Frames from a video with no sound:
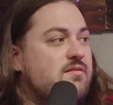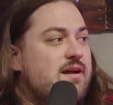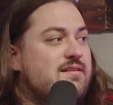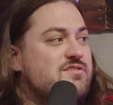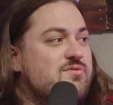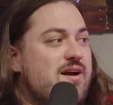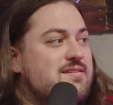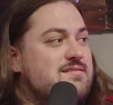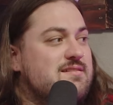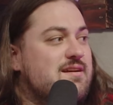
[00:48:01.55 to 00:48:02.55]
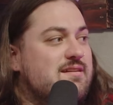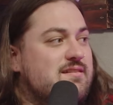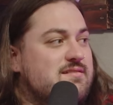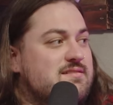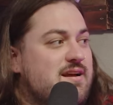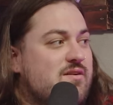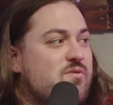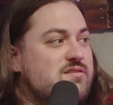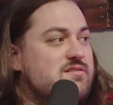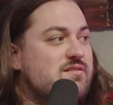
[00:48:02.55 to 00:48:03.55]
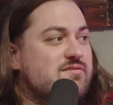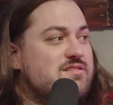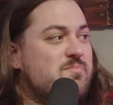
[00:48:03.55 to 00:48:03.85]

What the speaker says: I don't like that you asked us that question on the